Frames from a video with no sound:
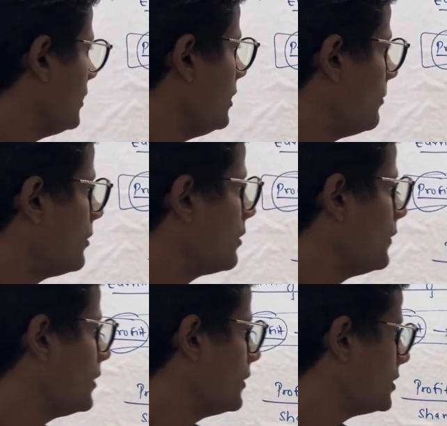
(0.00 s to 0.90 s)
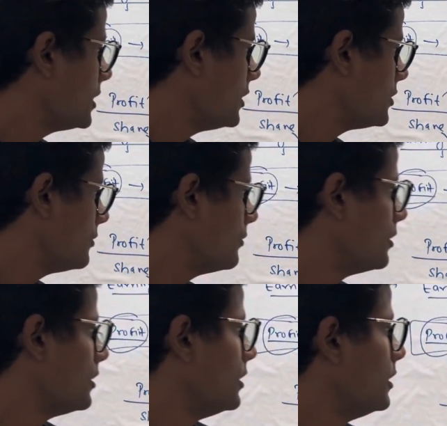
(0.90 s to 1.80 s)
means number of equity share issued.
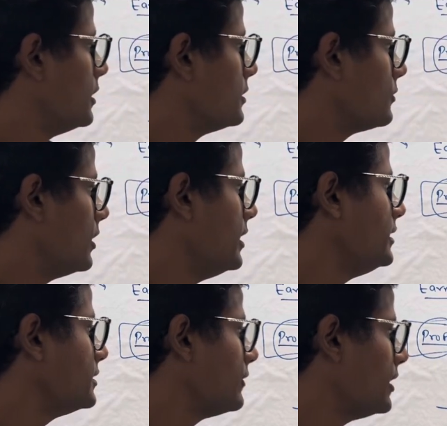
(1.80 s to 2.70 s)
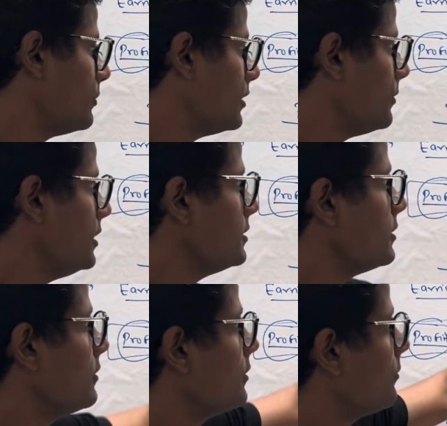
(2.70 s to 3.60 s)
So earnings available means
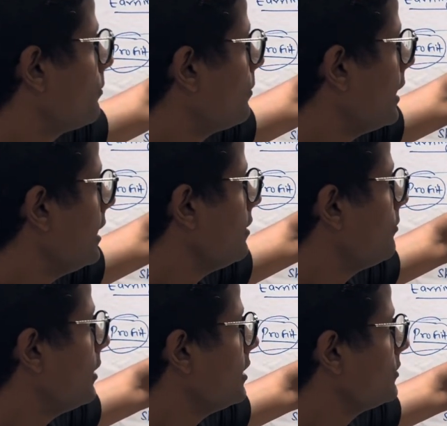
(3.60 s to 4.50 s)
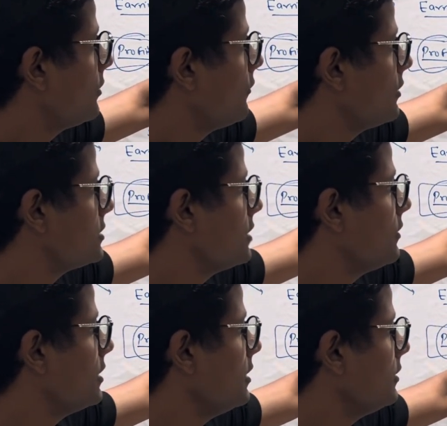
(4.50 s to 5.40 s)
PAT minus preference
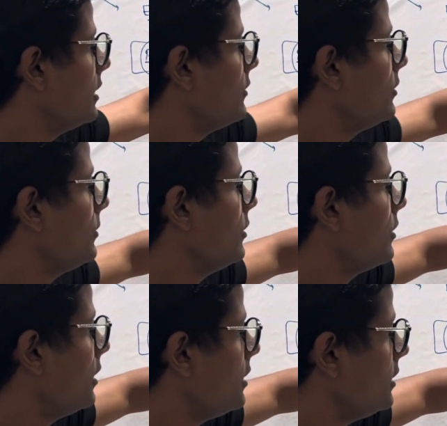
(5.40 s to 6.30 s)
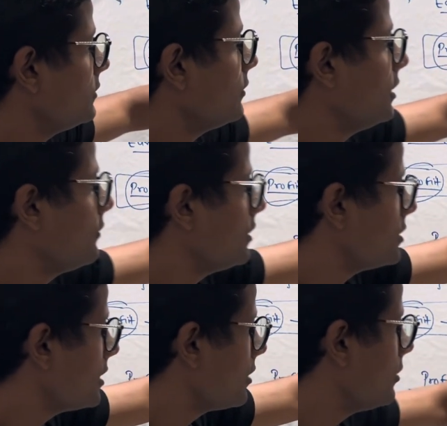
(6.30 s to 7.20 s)
dividend, that will be your earnings for equity
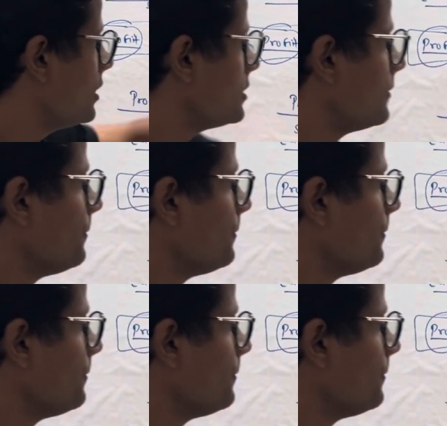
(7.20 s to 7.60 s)
shareholders,